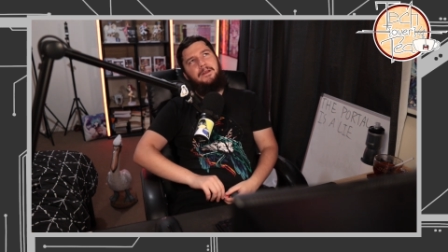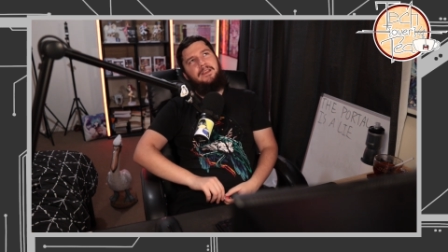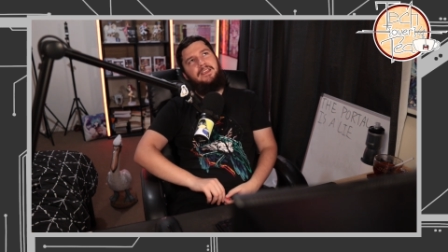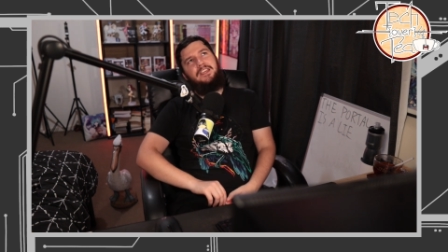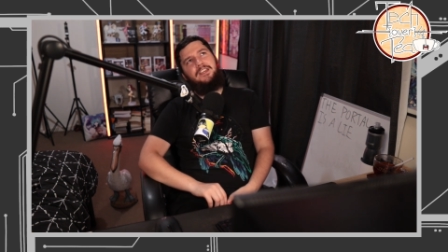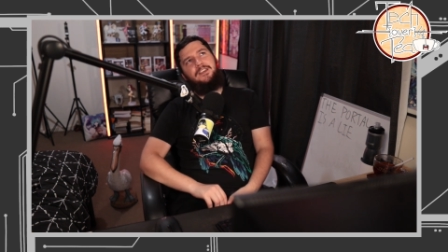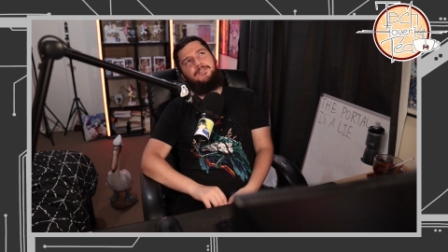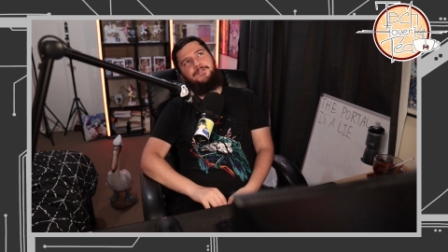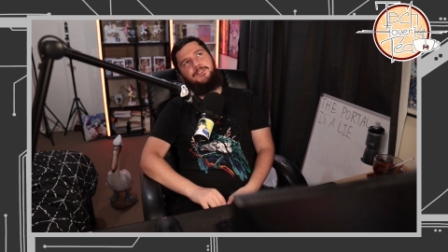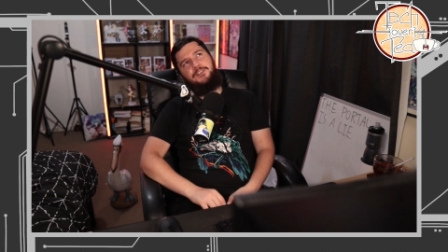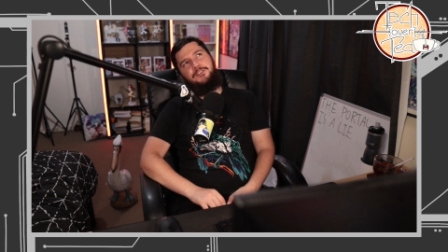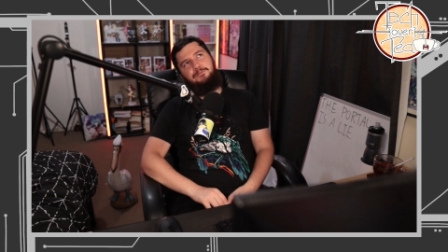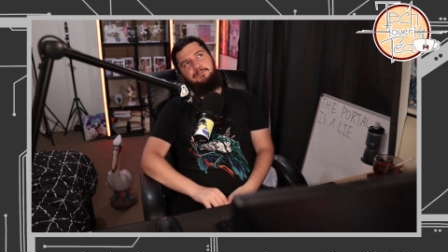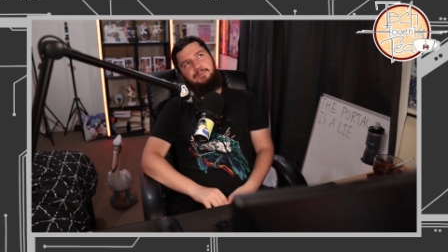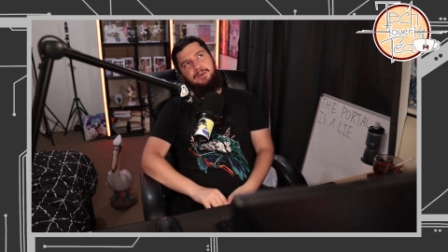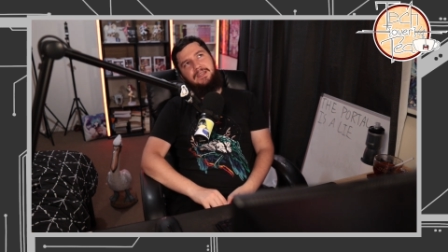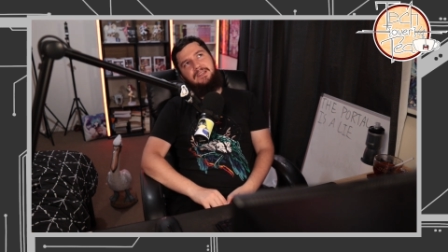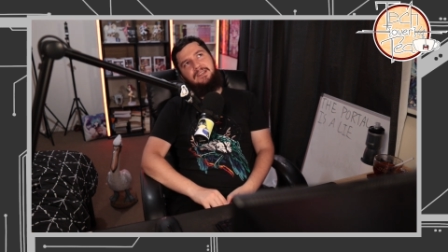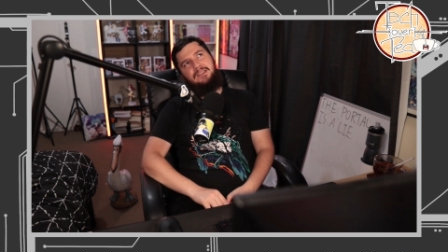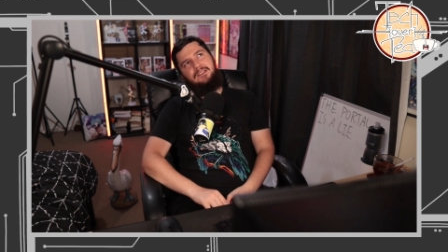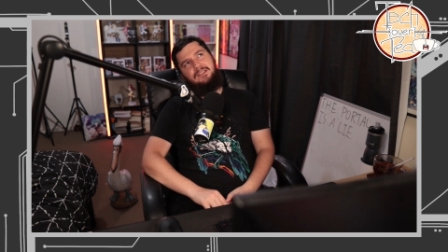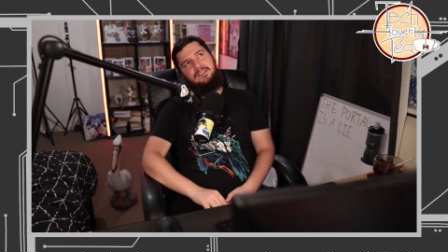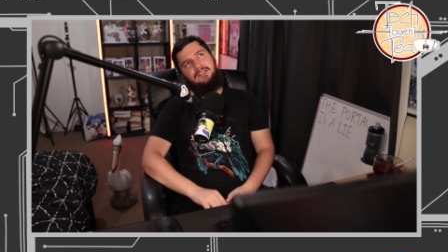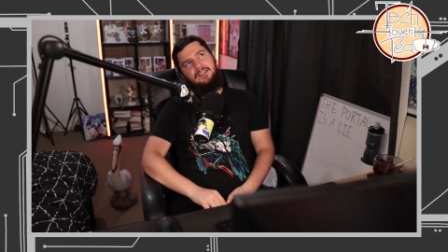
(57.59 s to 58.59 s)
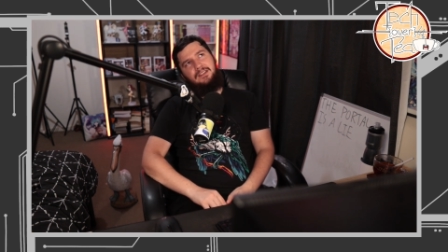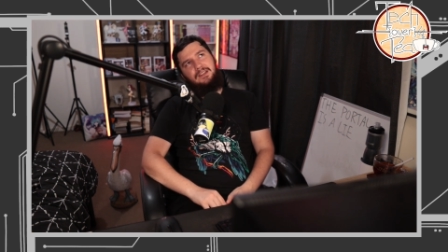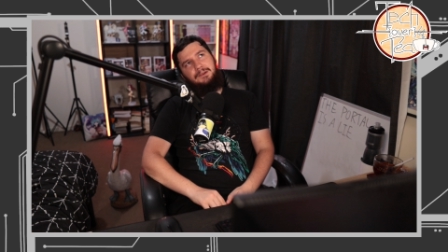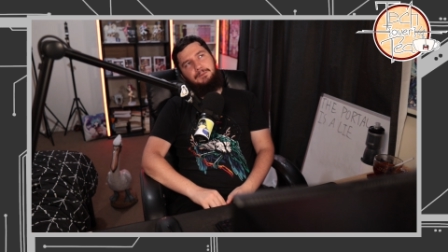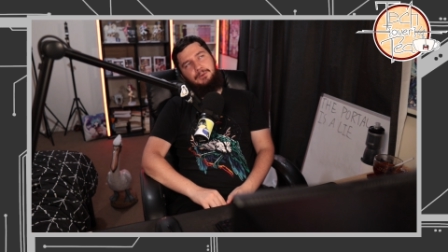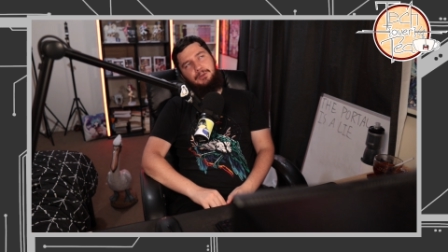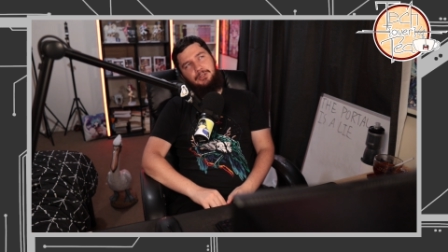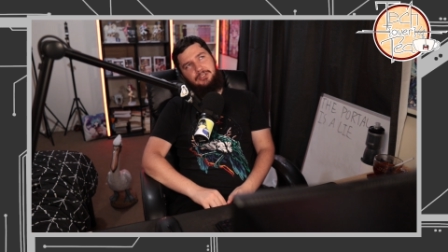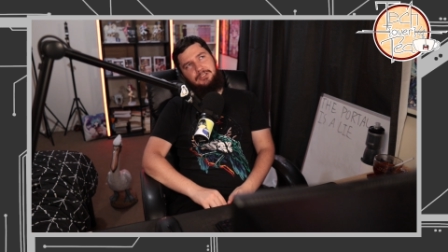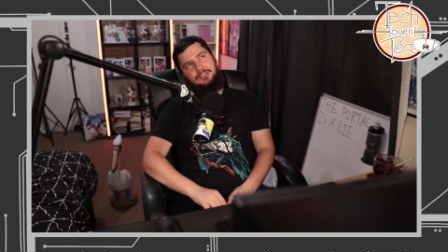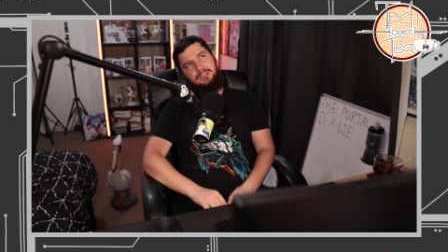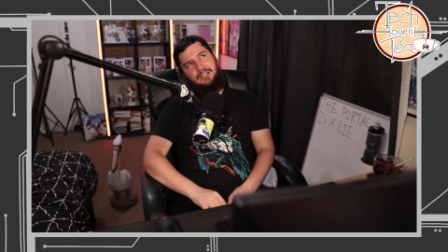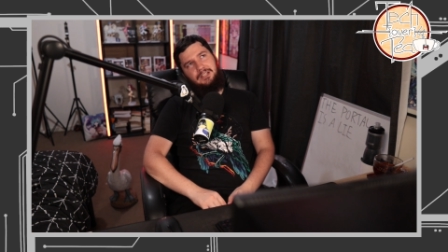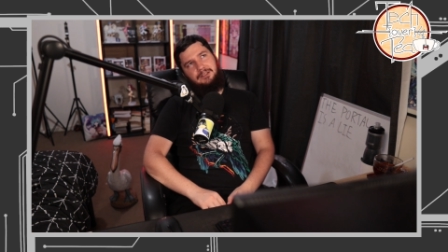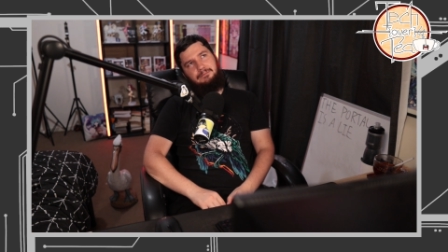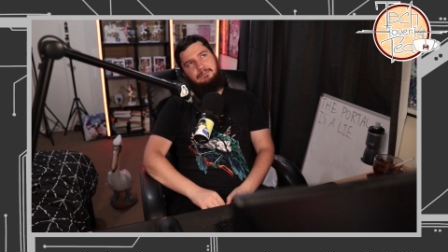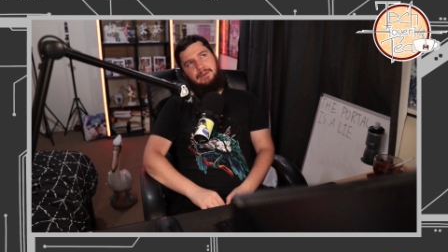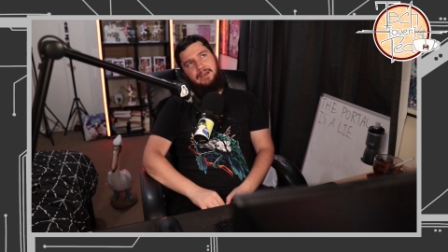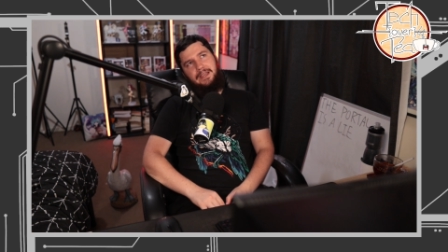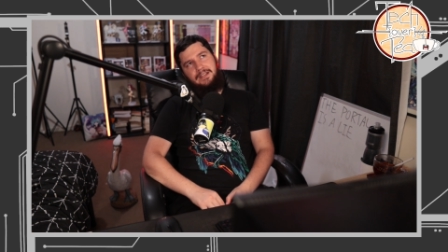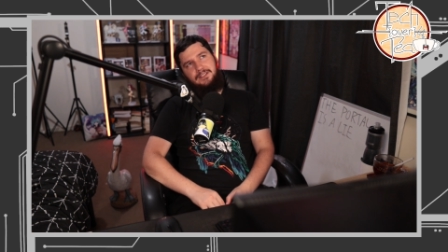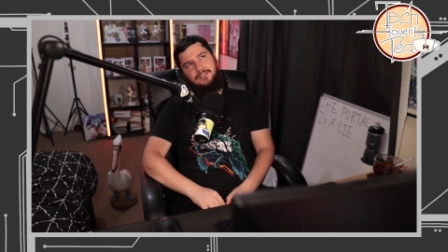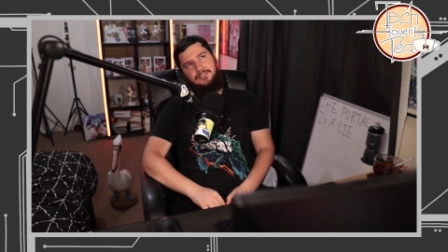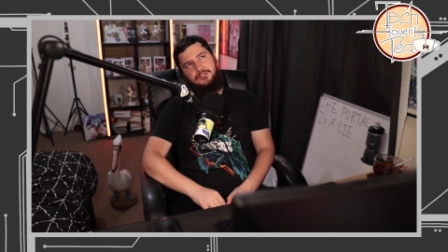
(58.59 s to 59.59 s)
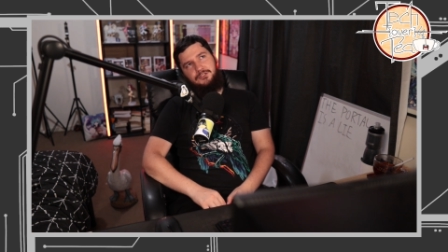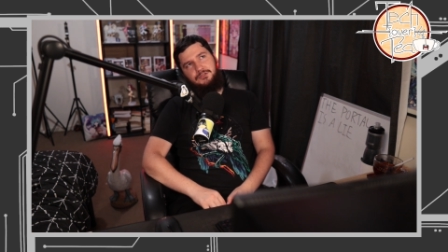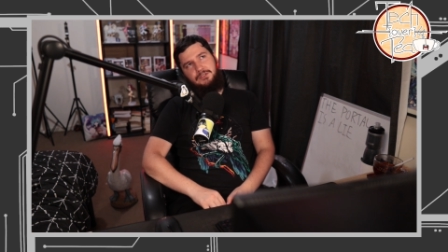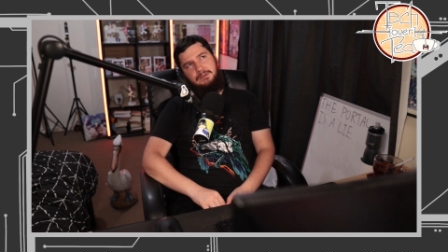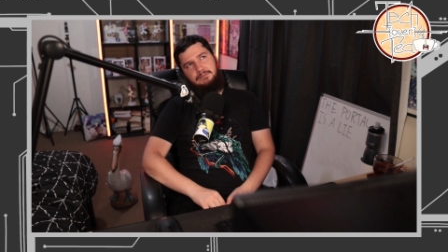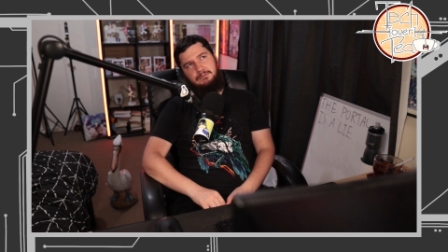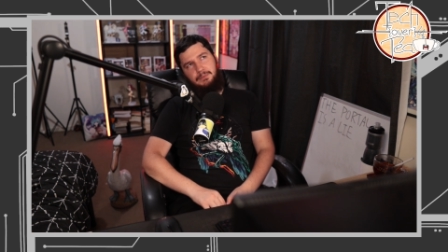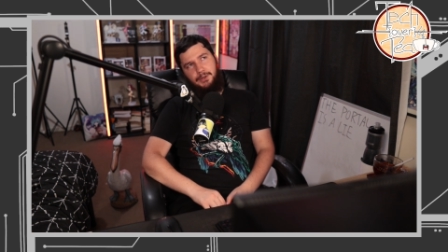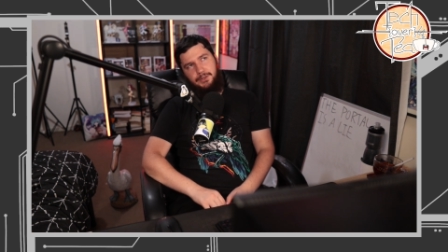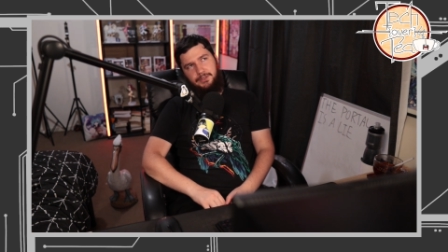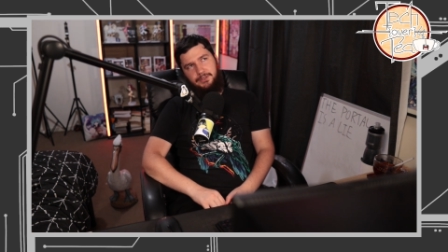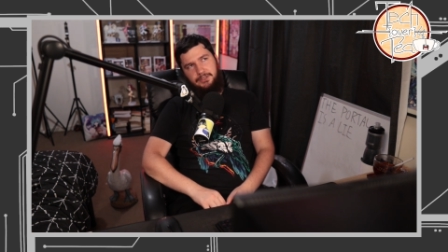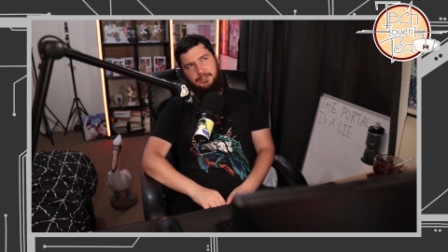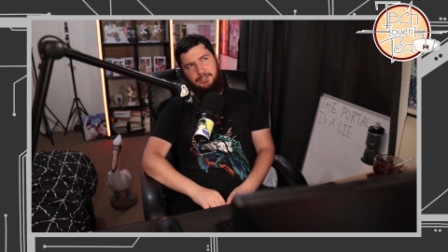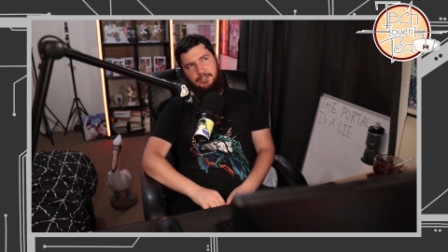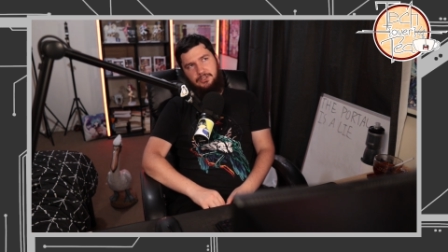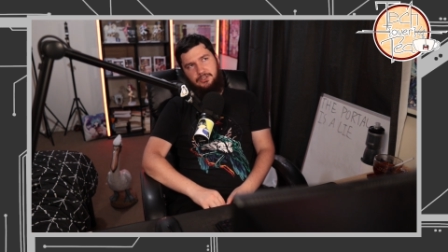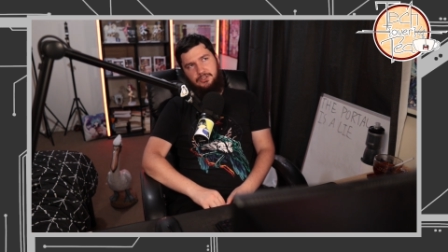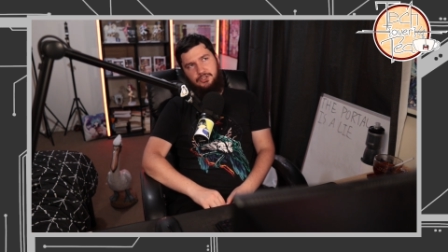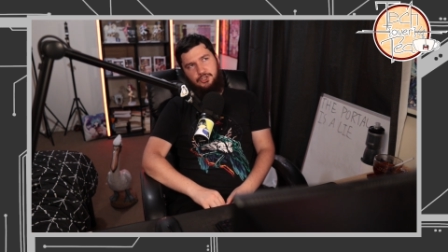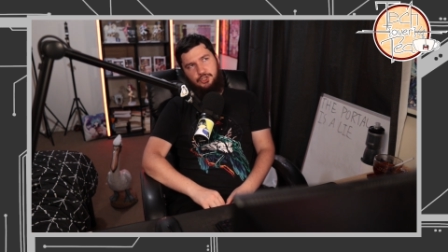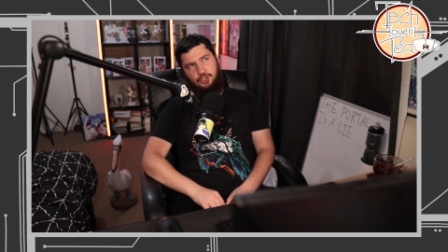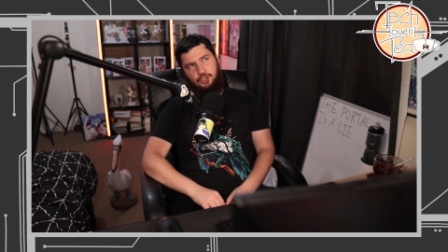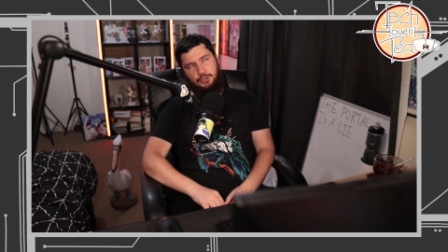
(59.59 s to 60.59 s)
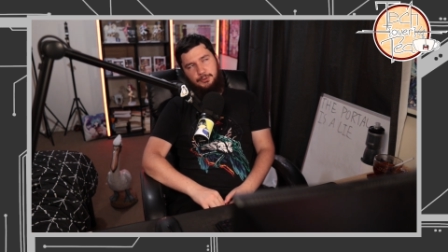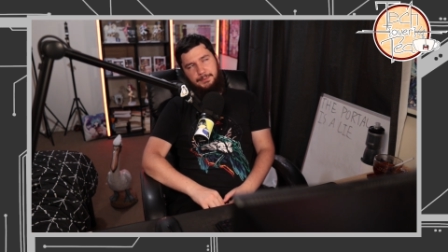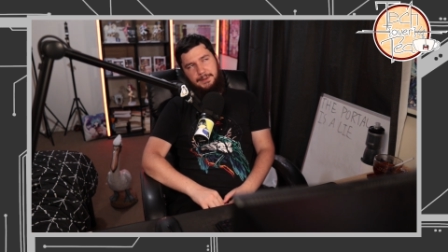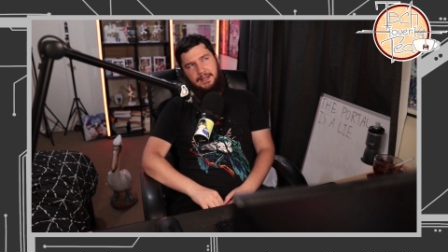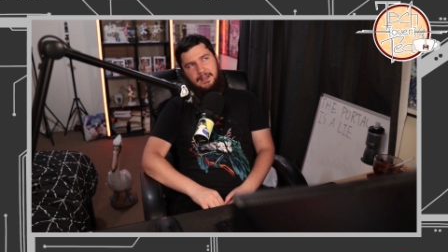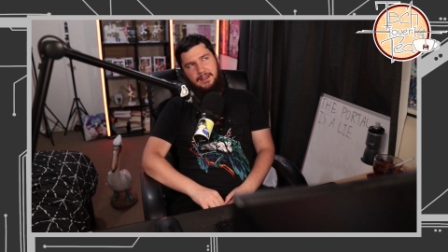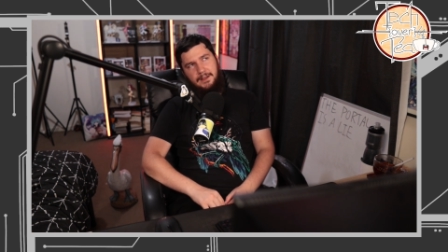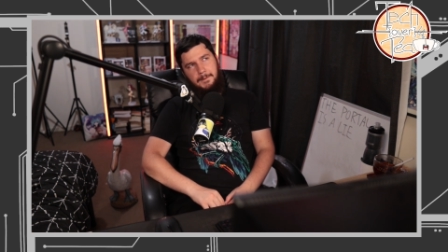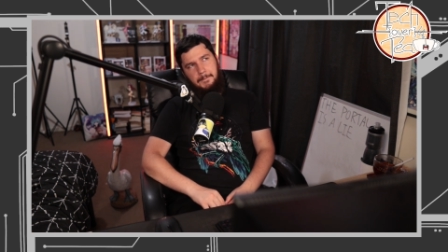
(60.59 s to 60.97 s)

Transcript: if you've been and watched, like, mainstream modern YouTube,